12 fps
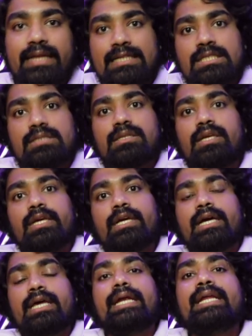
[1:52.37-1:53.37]
That's the
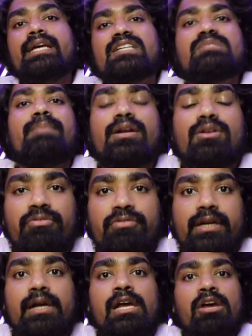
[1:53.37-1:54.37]
greedy aspect of it.